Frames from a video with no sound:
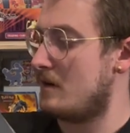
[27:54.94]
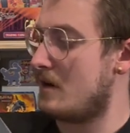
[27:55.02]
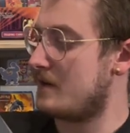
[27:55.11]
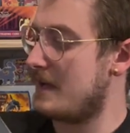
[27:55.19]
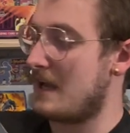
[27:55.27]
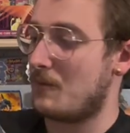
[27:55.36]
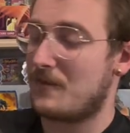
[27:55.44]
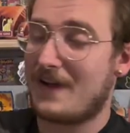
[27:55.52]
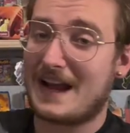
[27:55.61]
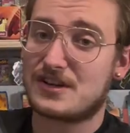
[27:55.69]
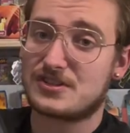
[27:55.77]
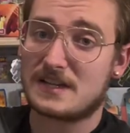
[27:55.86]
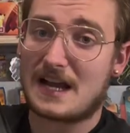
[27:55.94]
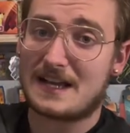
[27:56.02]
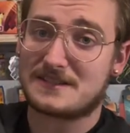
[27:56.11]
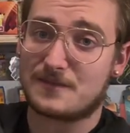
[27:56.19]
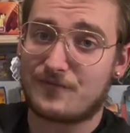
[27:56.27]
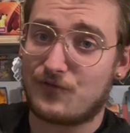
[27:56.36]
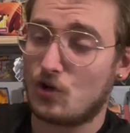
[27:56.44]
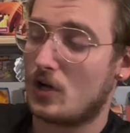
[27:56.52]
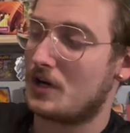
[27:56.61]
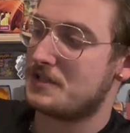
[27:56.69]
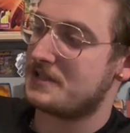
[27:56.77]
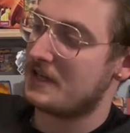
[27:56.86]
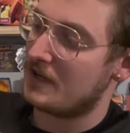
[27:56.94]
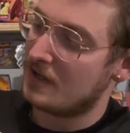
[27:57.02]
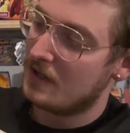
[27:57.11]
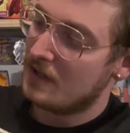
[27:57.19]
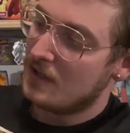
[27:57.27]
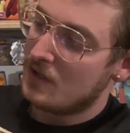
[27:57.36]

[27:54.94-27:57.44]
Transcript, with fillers: Okay, and we've actually got some full arts here.